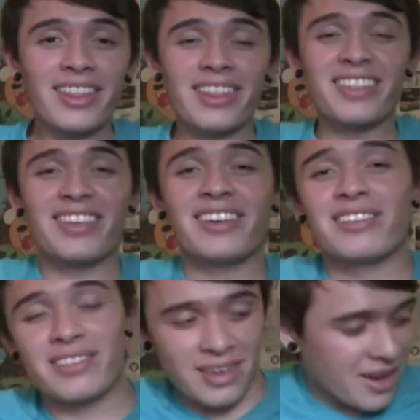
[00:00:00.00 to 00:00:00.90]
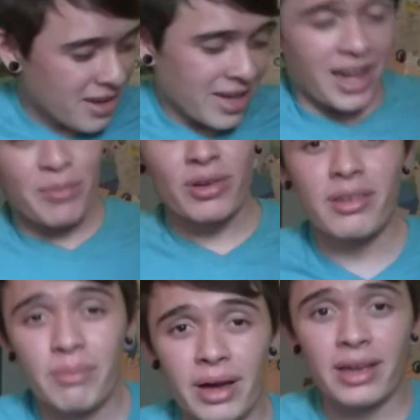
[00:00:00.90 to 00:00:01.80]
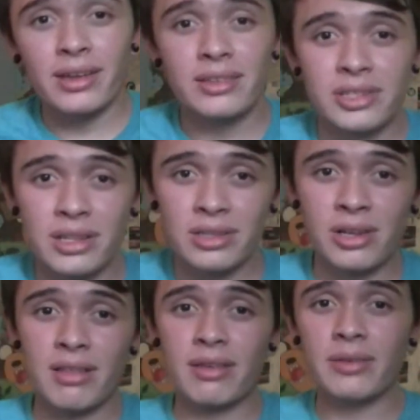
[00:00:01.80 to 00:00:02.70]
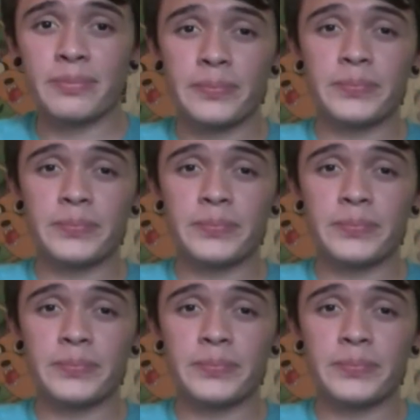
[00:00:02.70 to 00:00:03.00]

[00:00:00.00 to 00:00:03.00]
this is Cameron by Jillette Johnson.